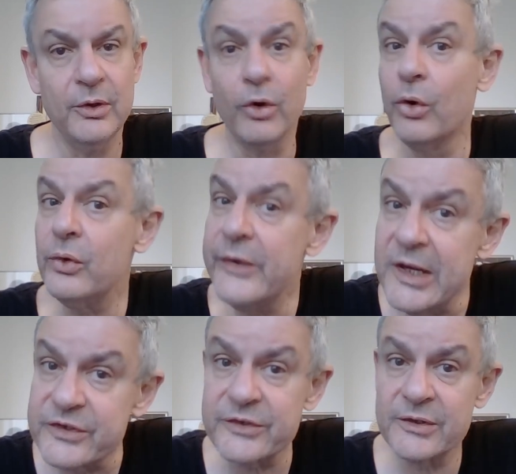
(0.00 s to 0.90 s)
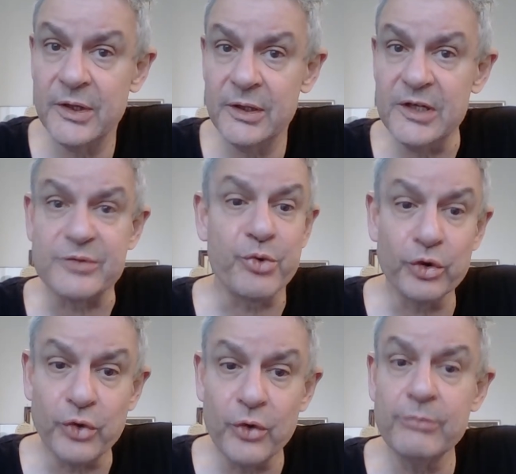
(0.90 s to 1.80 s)
All this is
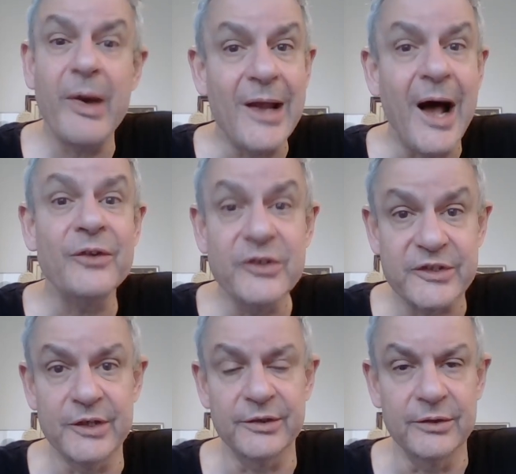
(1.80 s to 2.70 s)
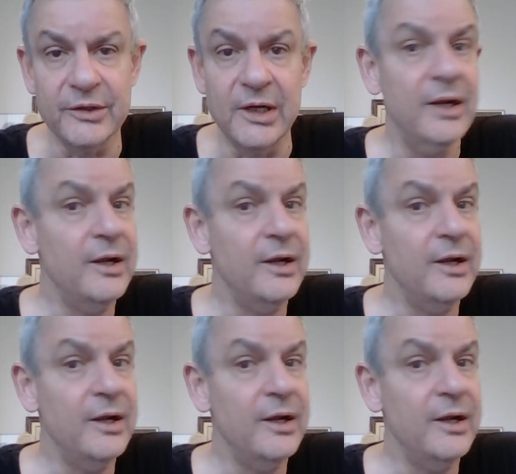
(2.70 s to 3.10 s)
brought on by uncertainty,